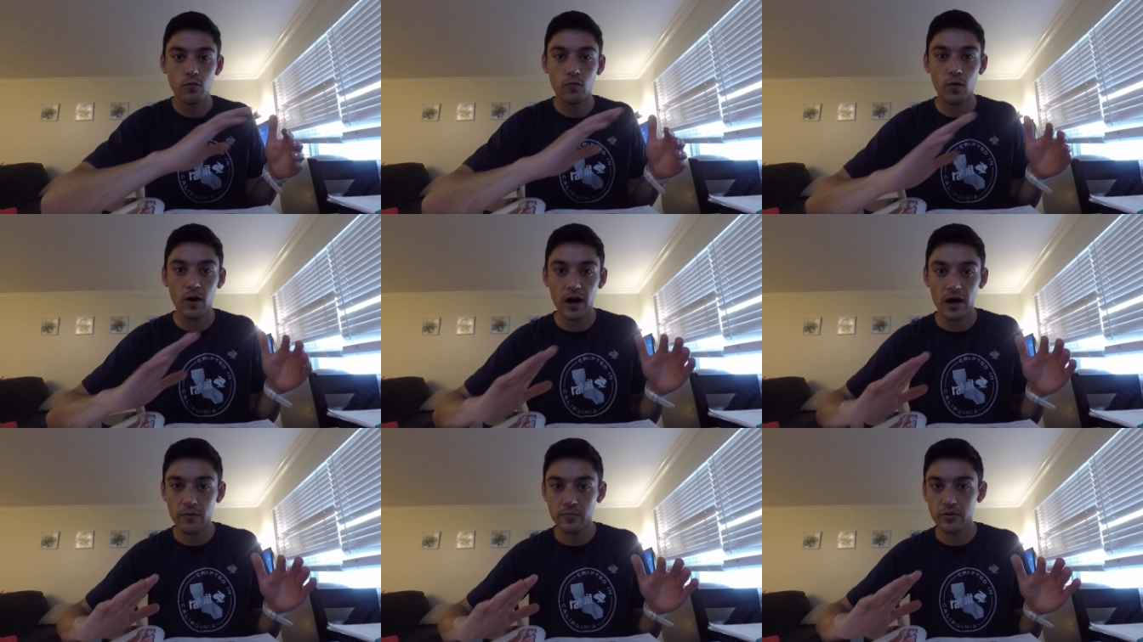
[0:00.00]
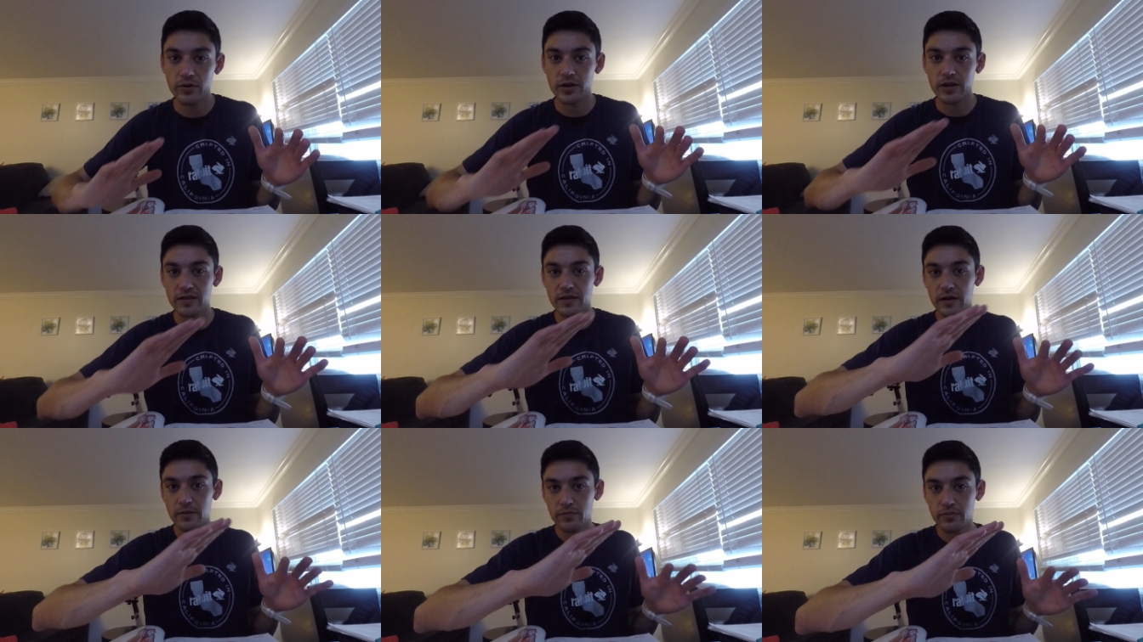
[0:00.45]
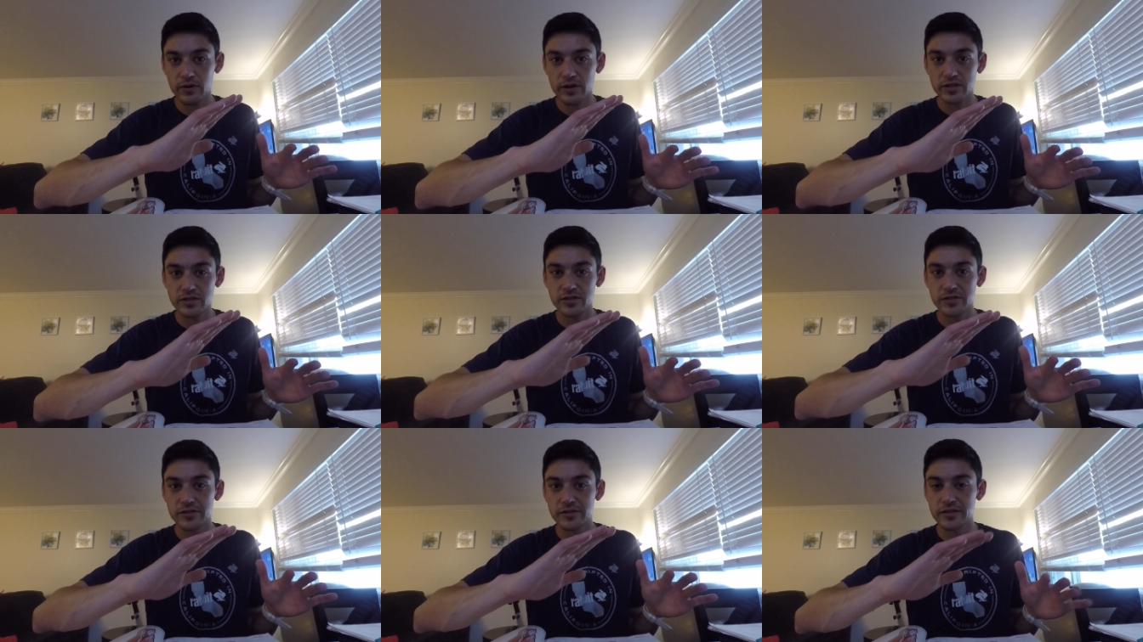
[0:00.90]
while putting that
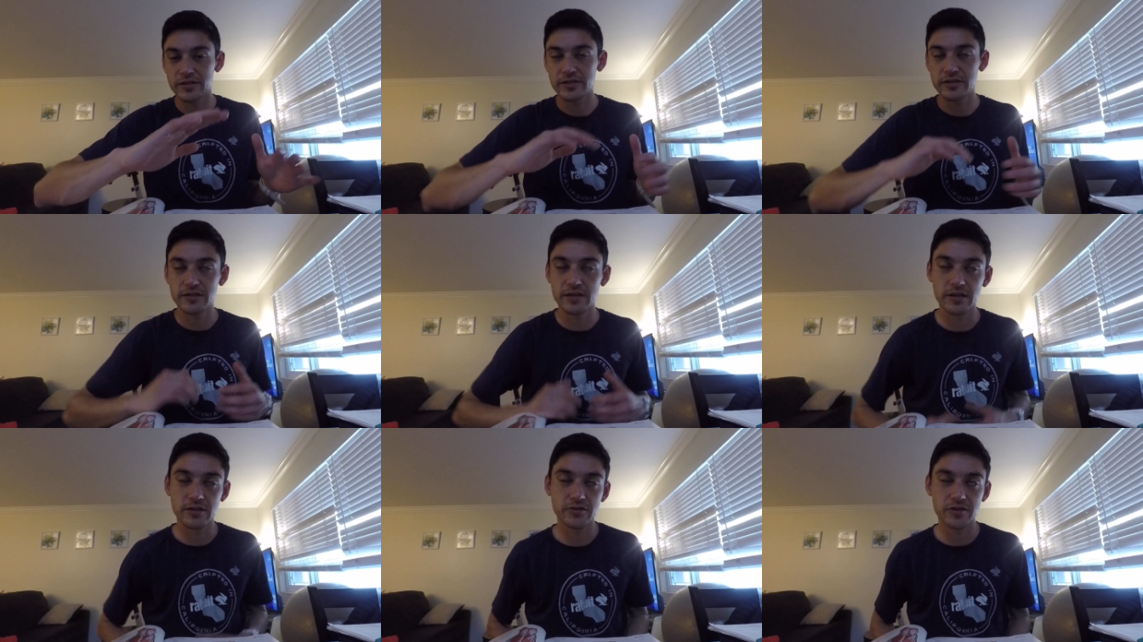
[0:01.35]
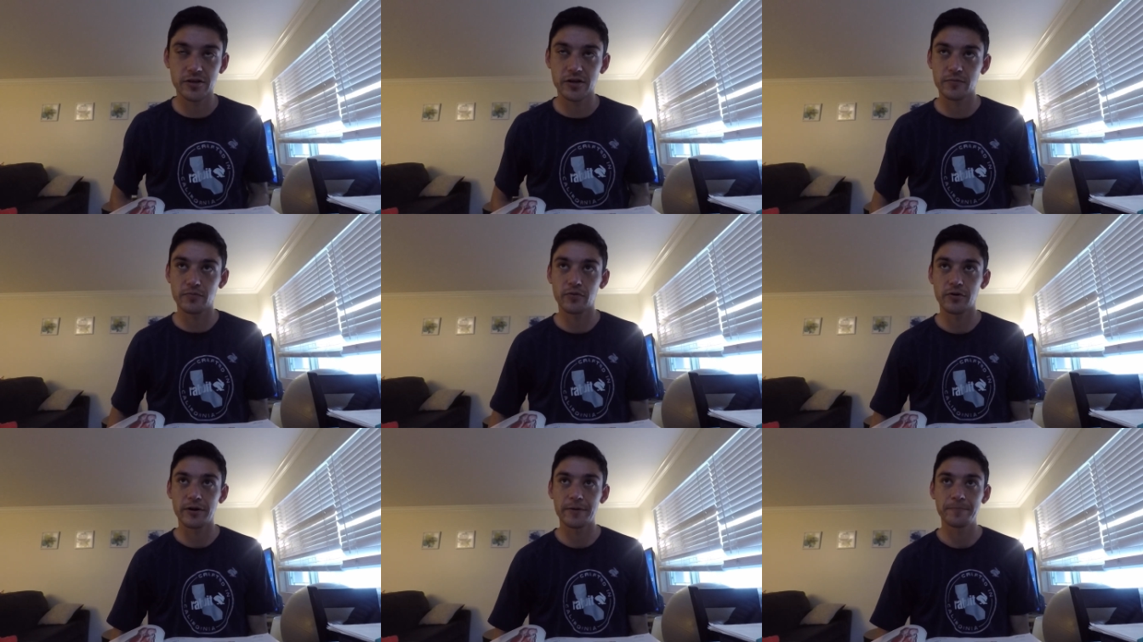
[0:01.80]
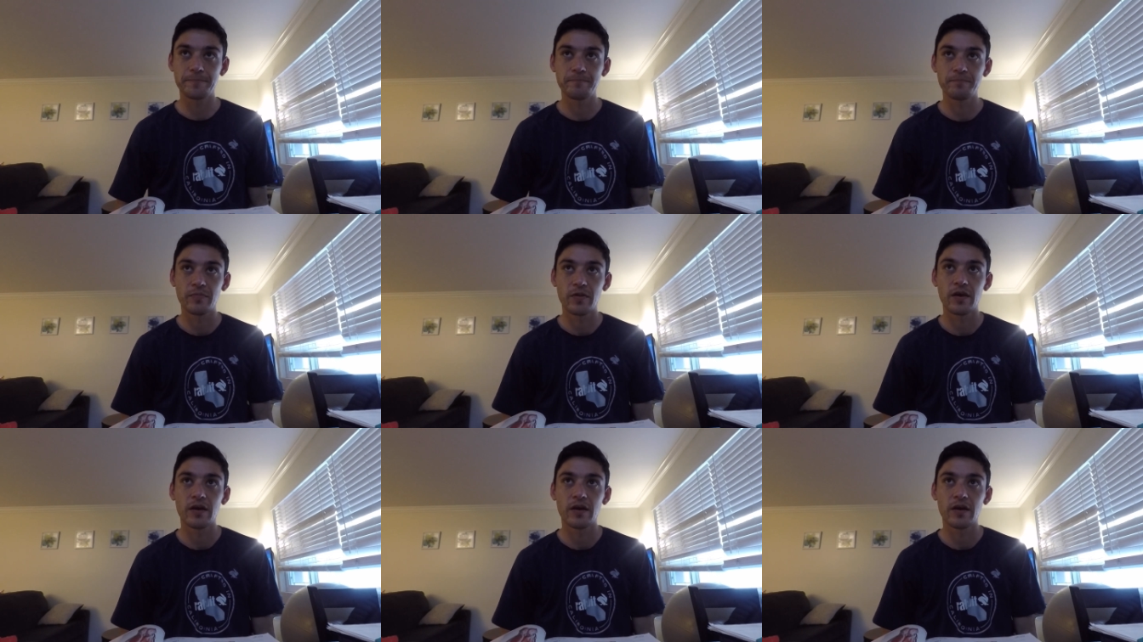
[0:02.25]
pressure into that trigger point.